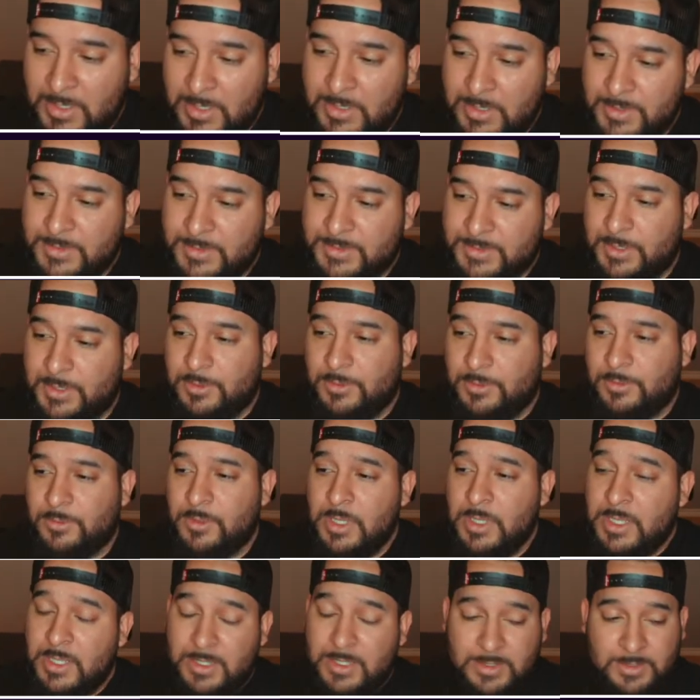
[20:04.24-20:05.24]

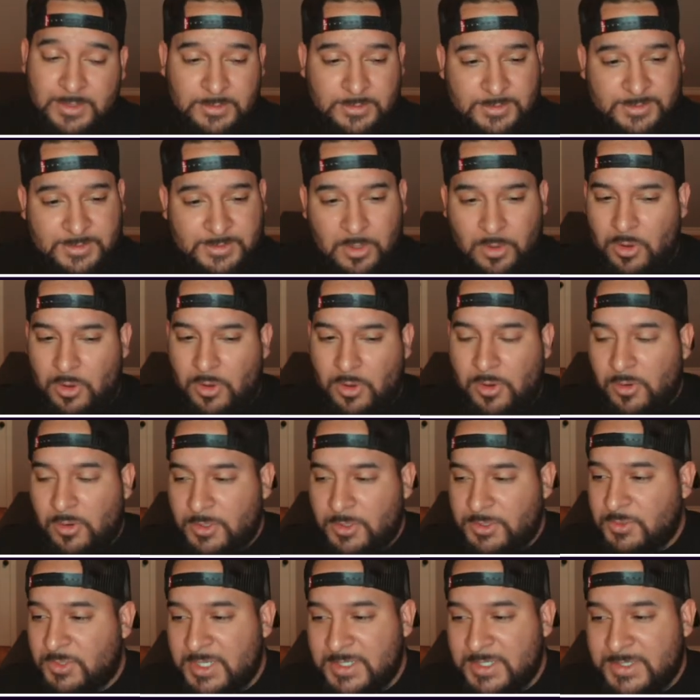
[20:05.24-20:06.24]
So
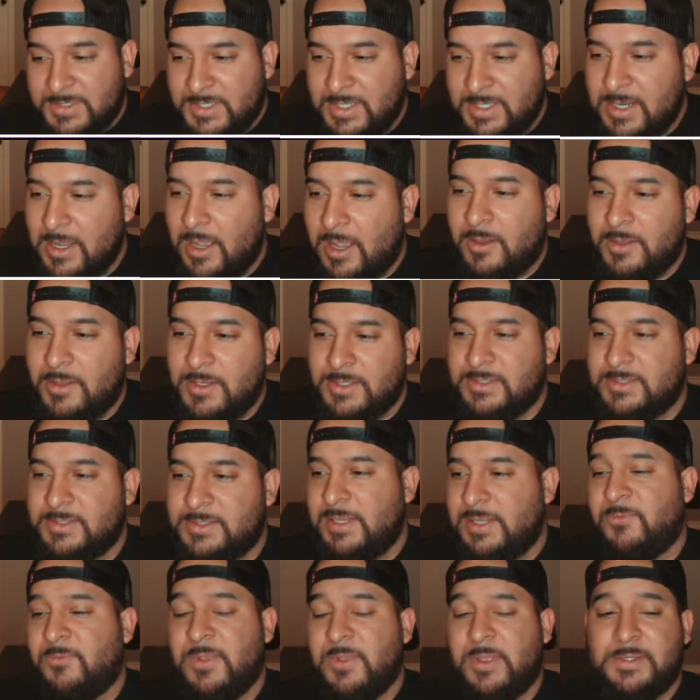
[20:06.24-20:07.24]
you can see how this
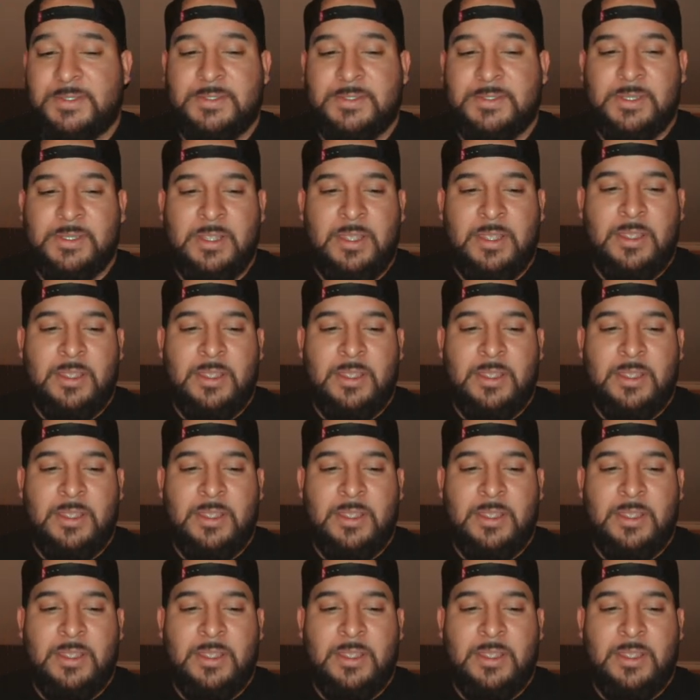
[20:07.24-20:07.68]
defense